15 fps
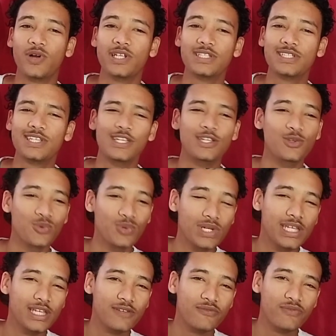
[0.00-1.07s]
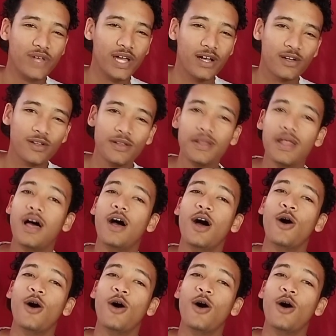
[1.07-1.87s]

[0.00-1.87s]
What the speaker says: honestly unique vehicle,